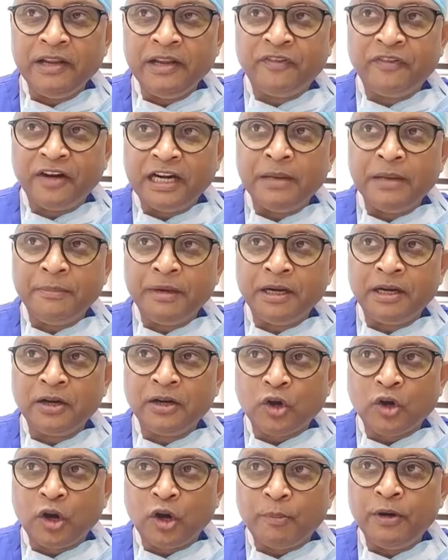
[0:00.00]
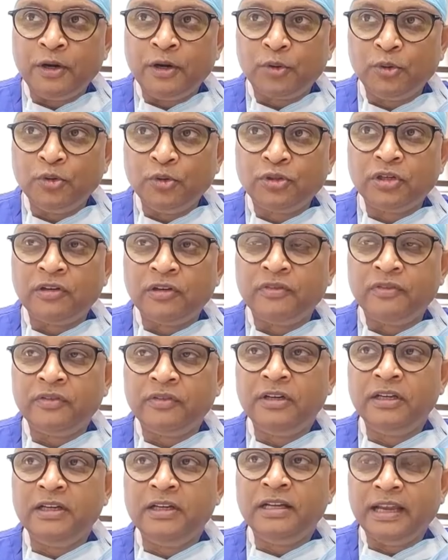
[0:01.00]
fundamental common rules
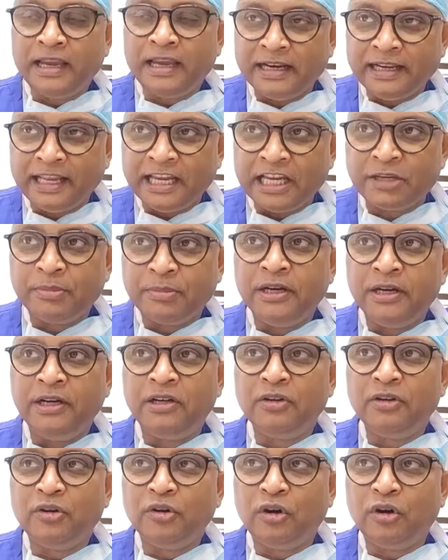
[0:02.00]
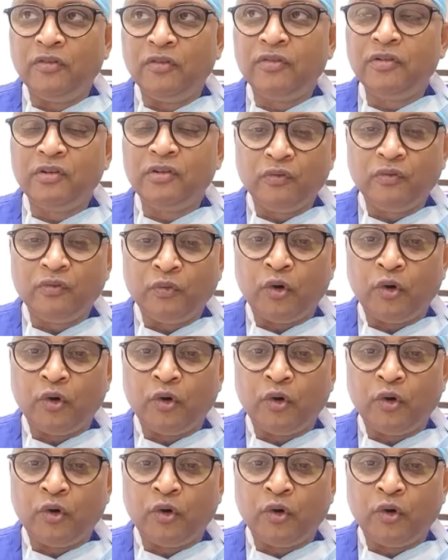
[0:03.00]
of engagement of